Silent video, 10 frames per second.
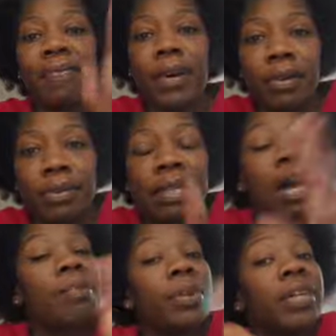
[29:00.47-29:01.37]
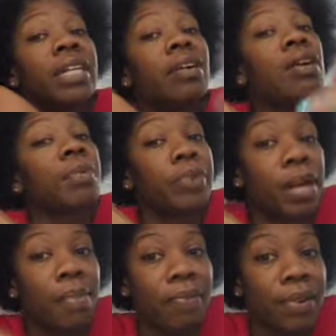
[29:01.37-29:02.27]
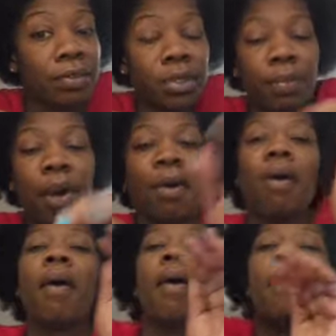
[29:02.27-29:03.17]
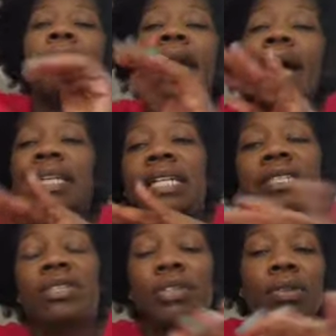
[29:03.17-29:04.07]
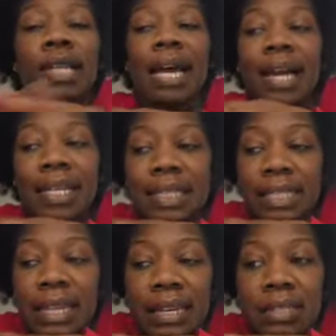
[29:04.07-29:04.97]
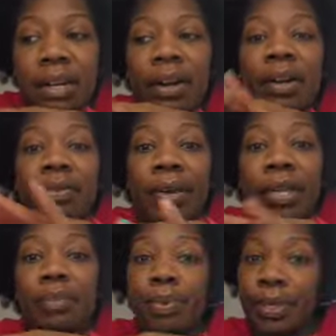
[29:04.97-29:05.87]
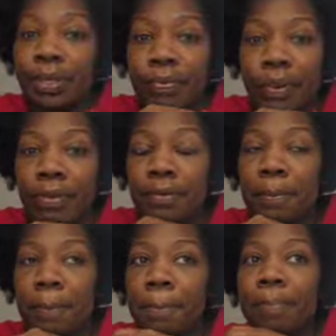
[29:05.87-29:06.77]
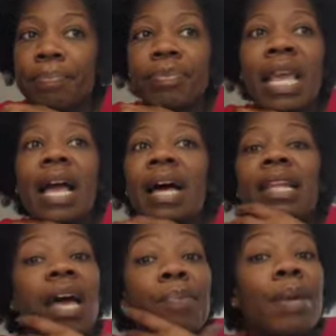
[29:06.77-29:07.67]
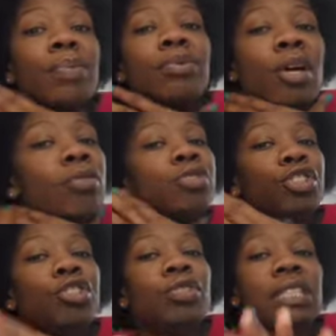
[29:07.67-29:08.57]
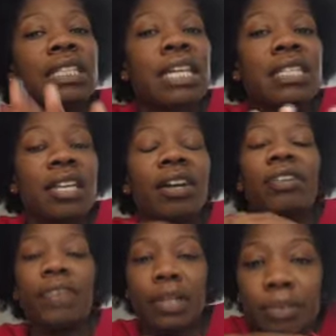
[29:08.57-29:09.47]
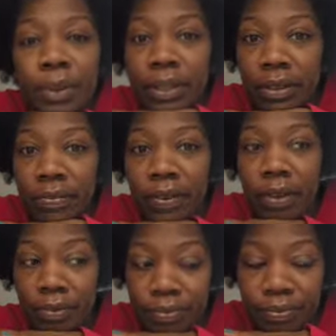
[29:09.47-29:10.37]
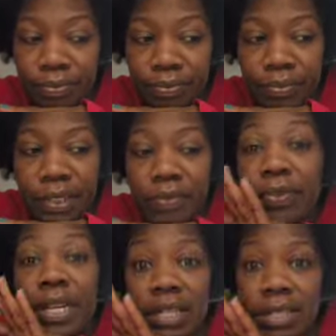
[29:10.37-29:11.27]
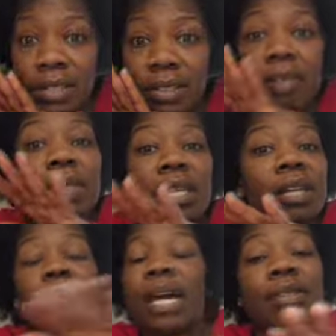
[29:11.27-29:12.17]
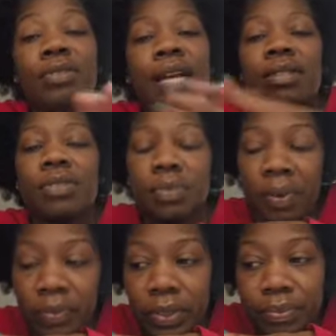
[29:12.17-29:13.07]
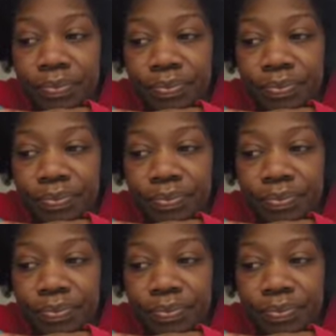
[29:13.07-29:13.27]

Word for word: phone. Now, I'm going to go upgrade my phone tomorrow, but I need to utilize the things that are available in your phone. A lot of people don't use the things that are available in their phone. For instance, let me tell you what I do not use in my phone.